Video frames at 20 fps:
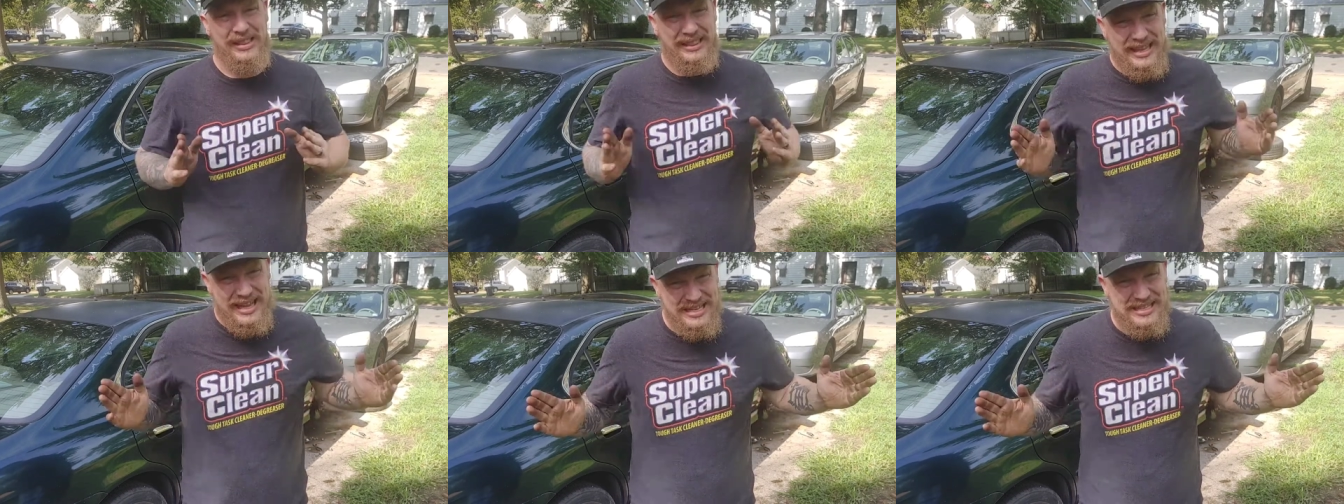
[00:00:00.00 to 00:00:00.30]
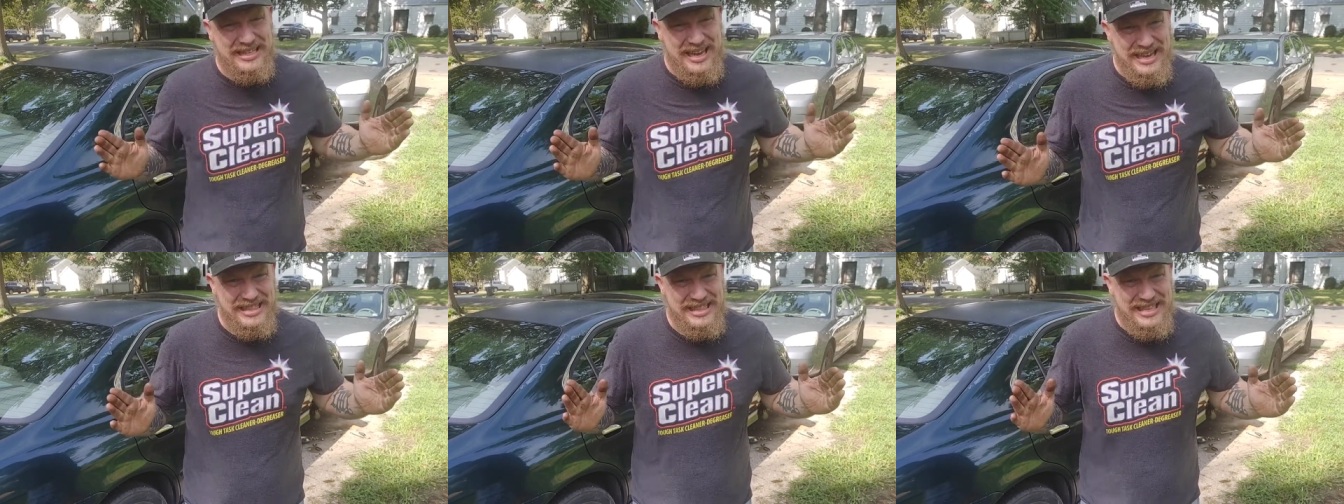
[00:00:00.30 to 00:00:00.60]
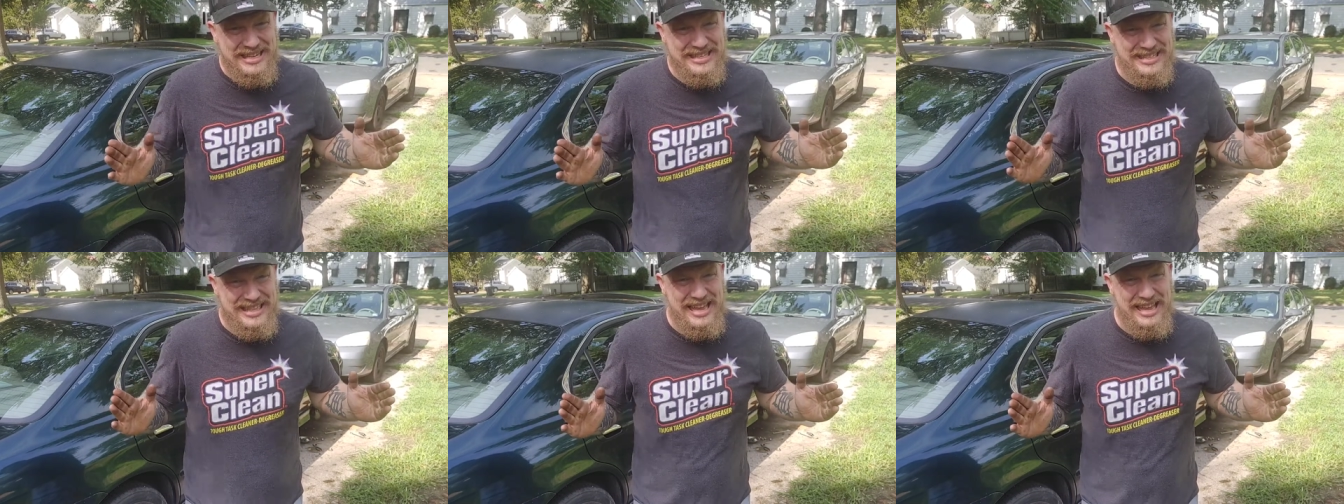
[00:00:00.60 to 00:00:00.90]
let's get
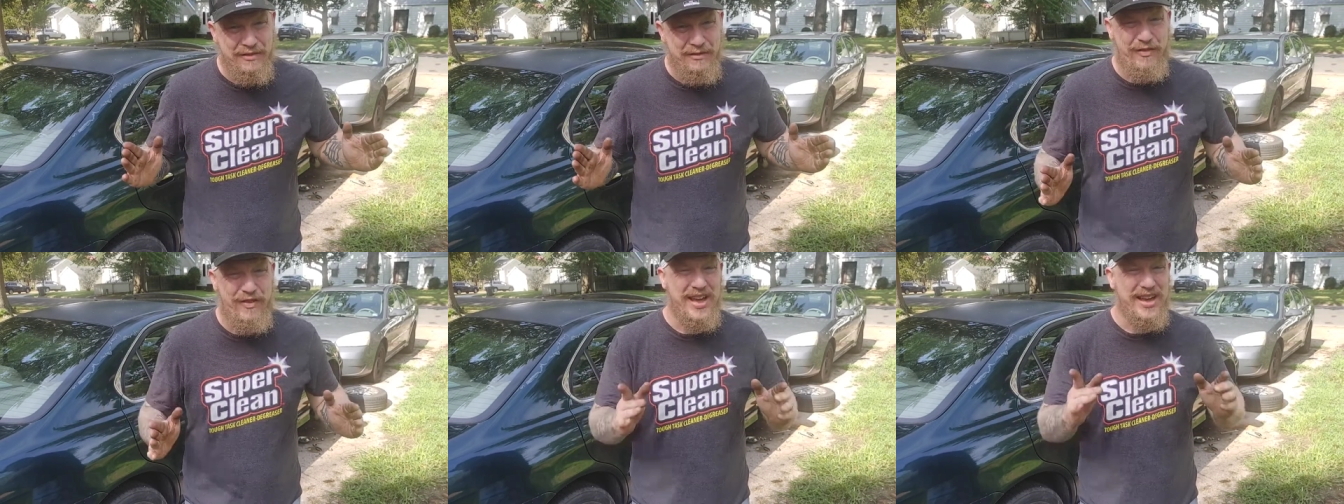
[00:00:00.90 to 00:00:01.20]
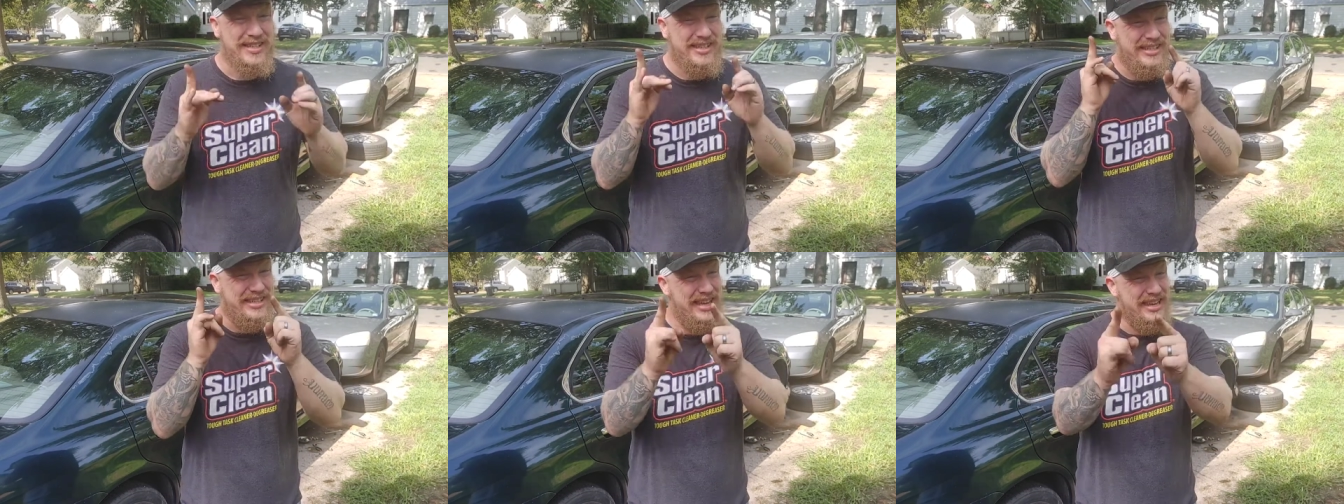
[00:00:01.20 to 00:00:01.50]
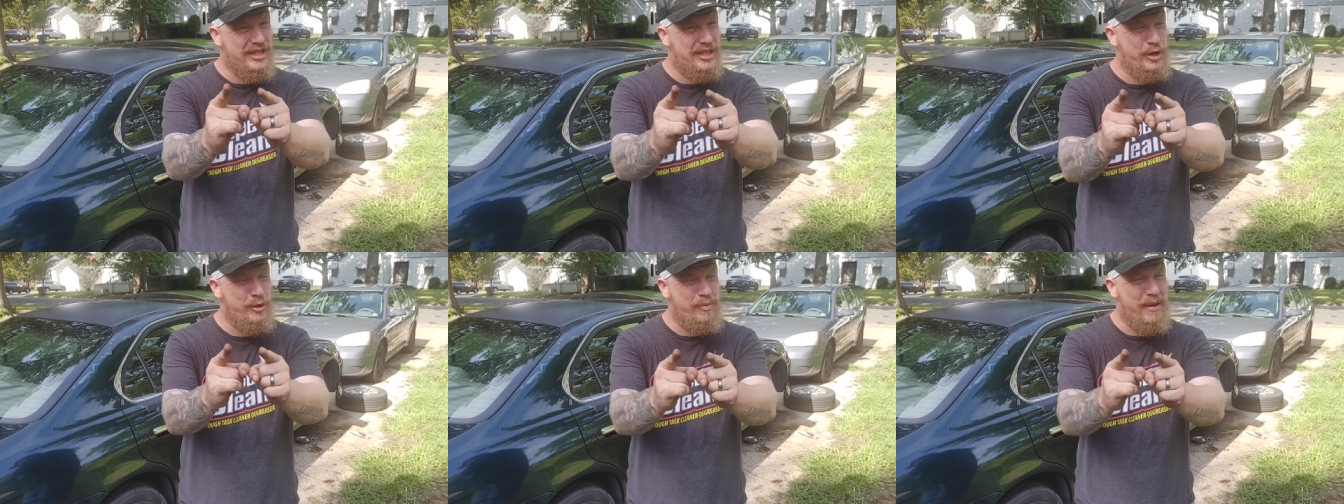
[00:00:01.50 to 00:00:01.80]
this thing fixed,
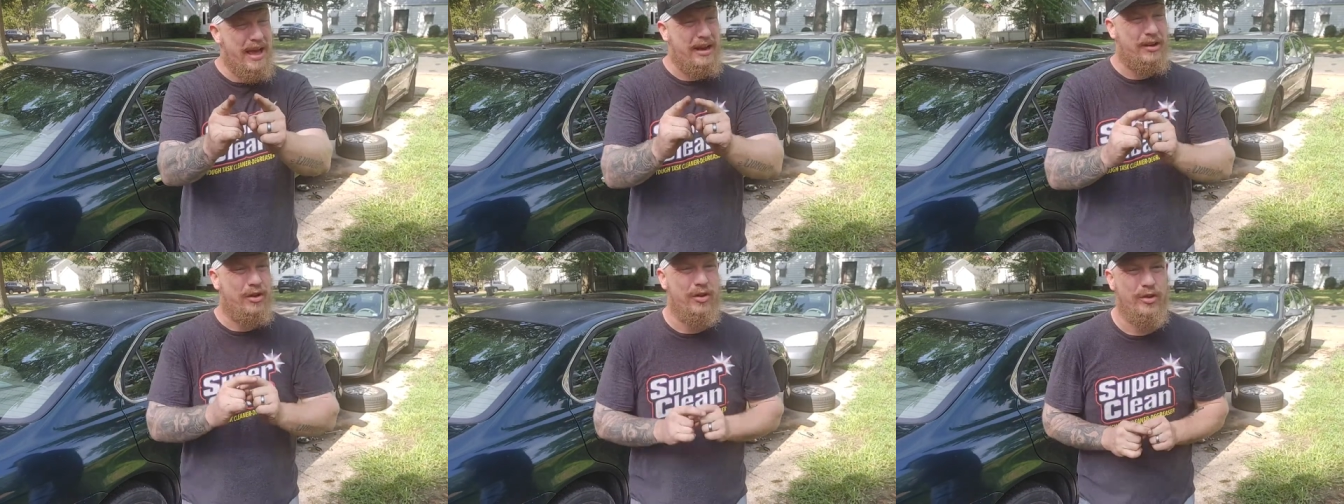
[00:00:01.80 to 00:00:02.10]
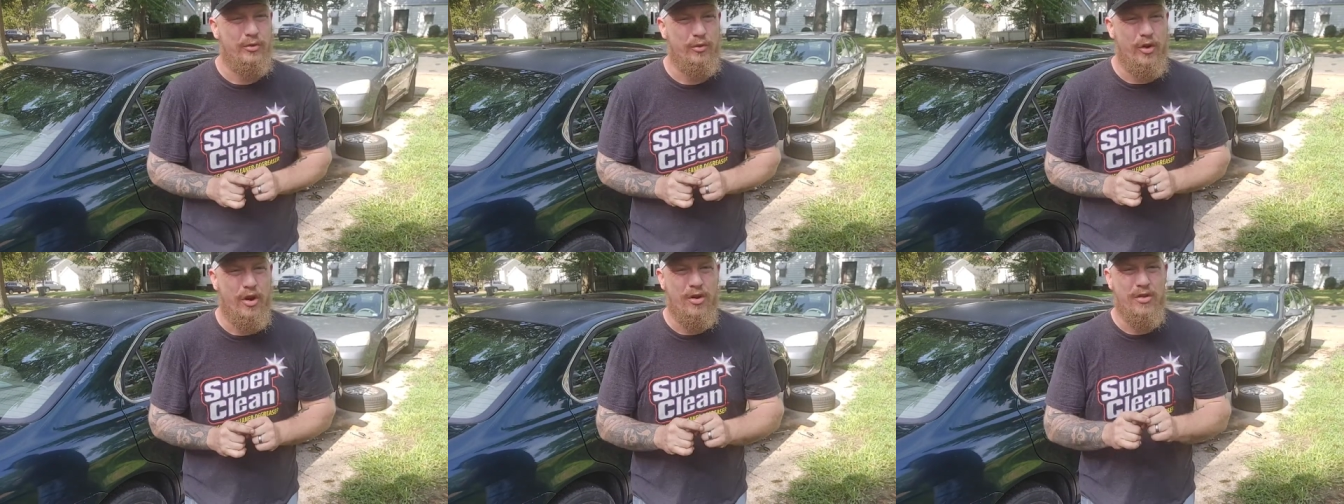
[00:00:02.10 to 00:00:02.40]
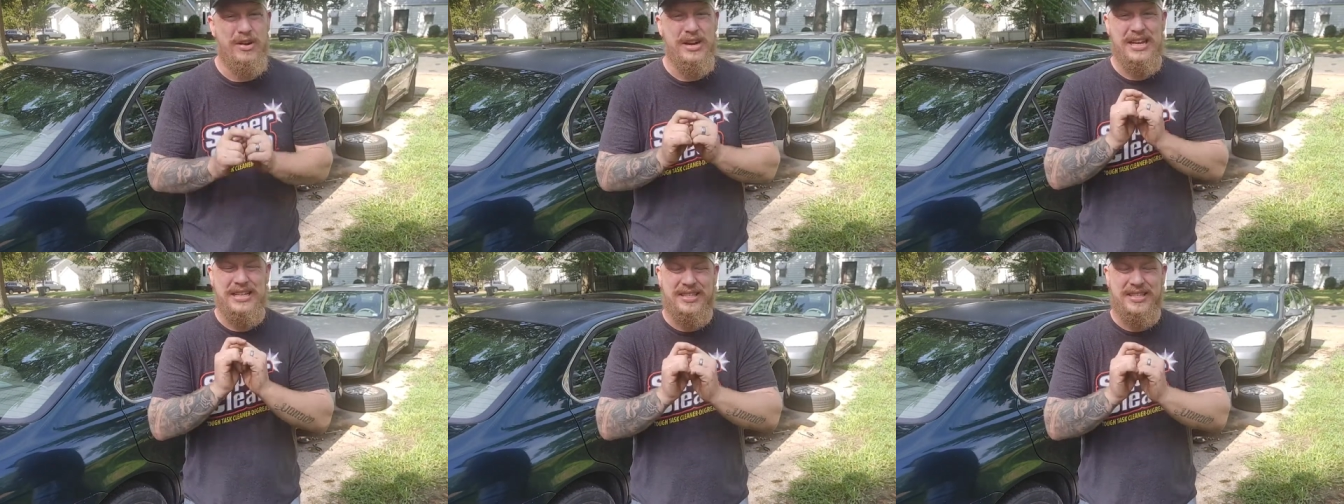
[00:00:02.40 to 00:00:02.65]
get you back on the road,